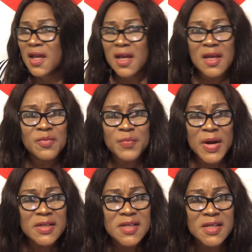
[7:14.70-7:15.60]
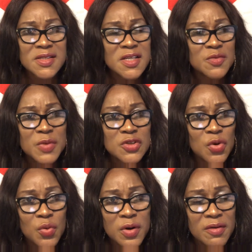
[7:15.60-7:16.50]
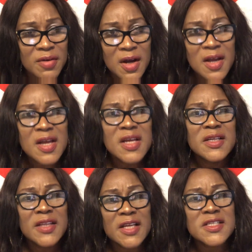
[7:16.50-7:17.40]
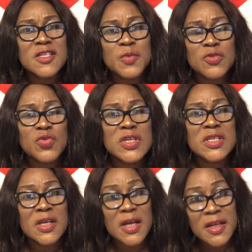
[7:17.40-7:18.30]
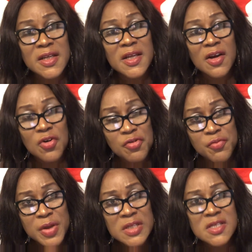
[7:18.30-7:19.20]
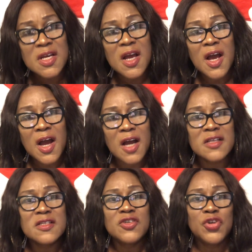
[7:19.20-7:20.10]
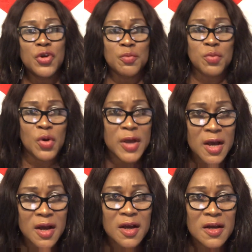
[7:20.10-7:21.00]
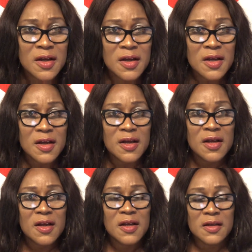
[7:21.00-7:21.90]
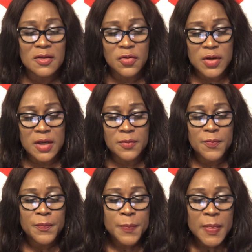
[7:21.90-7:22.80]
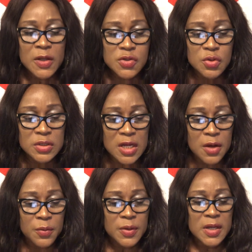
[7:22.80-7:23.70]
impact assessment or whatever. That is between the Canadian government and your employer. Okay? So now,